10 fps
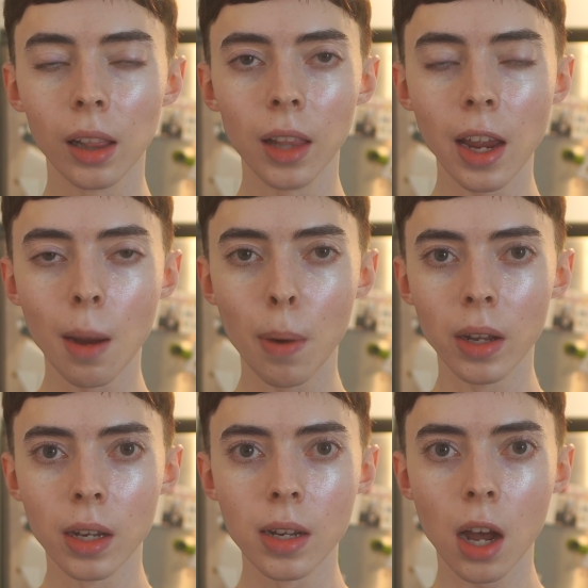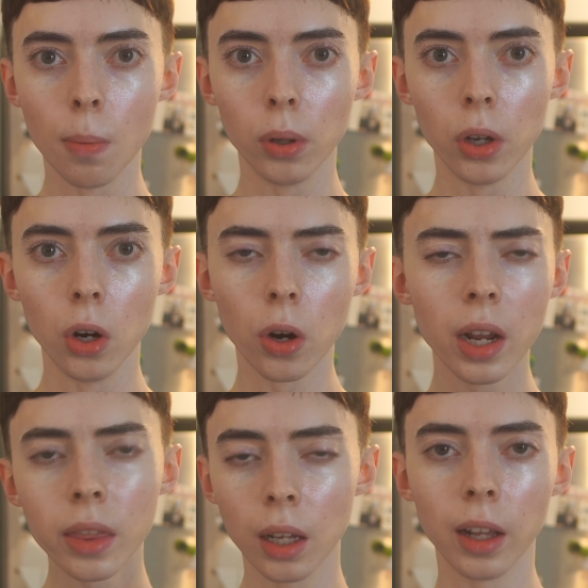like button down below or
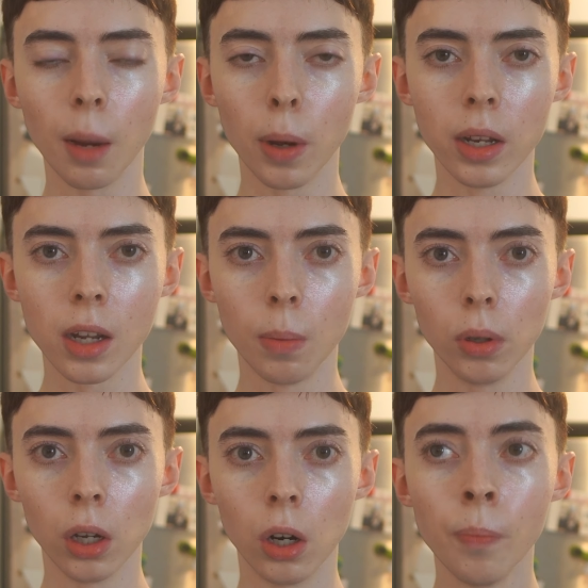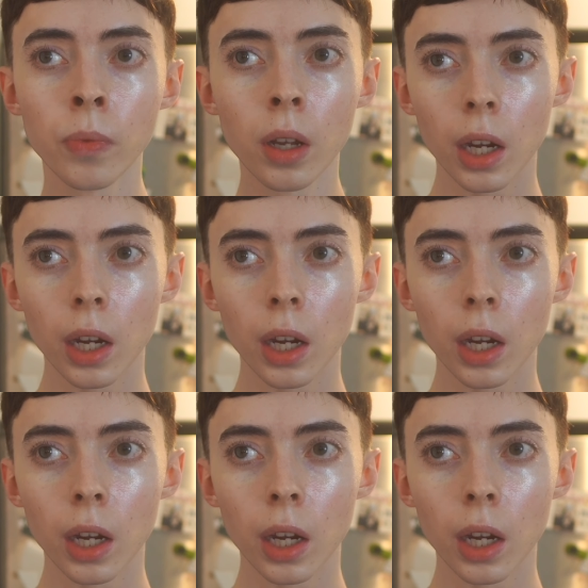hit that like button down below.